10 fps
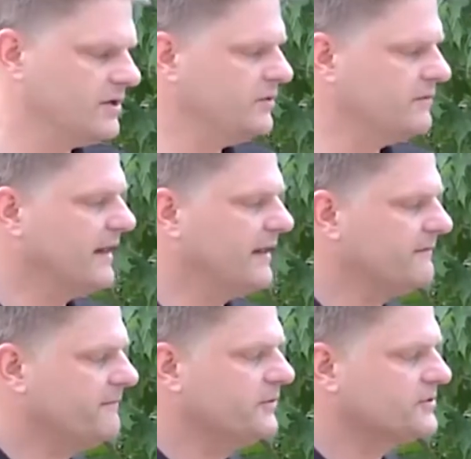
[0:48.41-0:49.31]
you've got
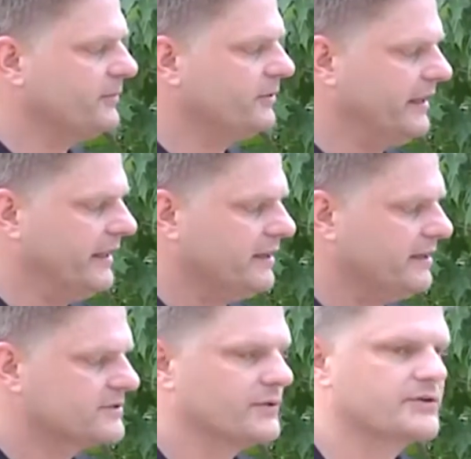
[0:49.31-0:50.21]
the fusible link,
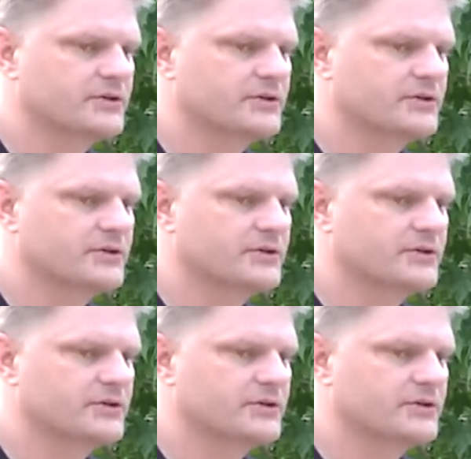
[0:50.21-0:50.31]
so it's